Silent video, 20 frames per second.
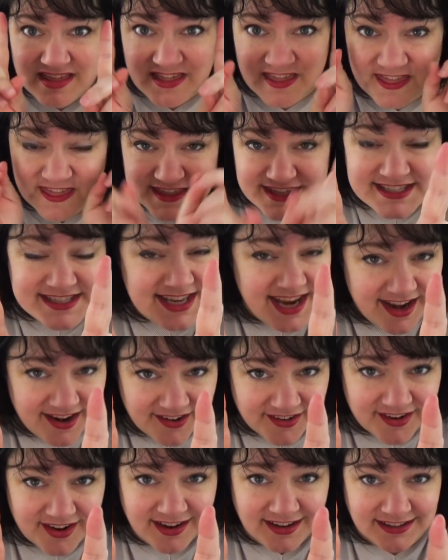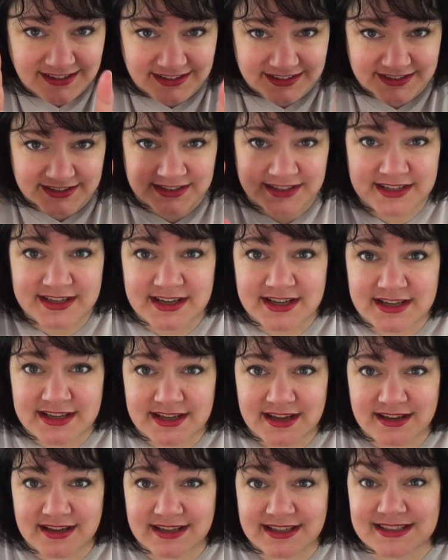this hair color
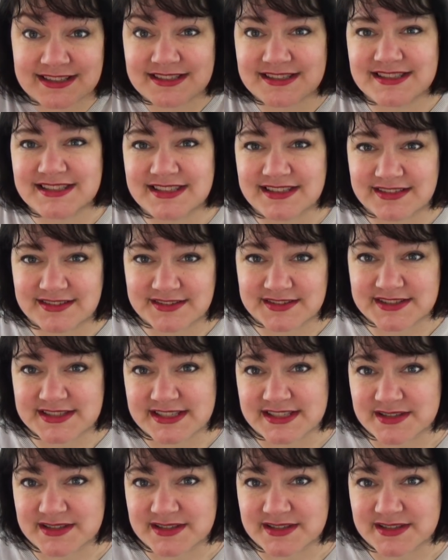conceals a